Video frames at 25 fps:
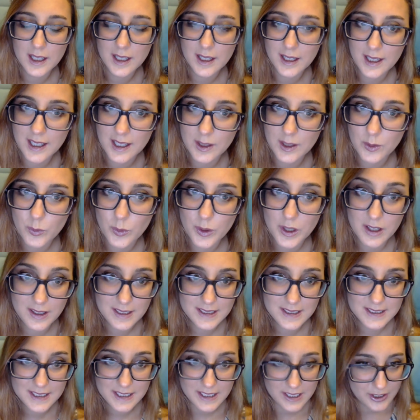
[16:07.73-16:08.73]
in one of the
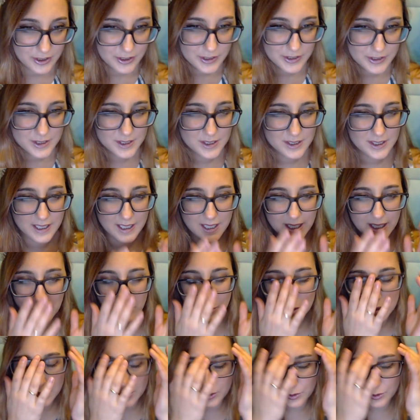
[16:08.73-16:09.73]
tiers. Like, I will
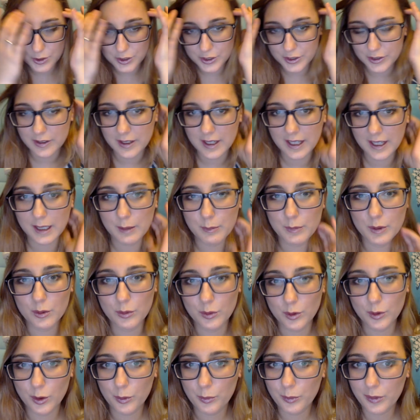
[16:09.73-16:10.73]
use your name in a
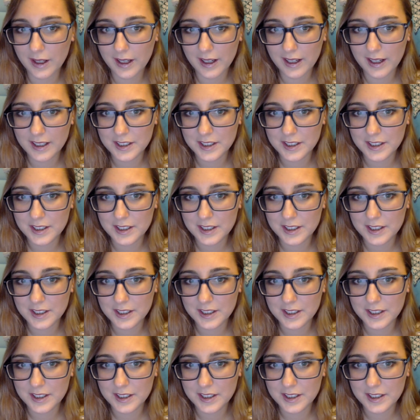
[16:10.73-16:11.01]
roleplay,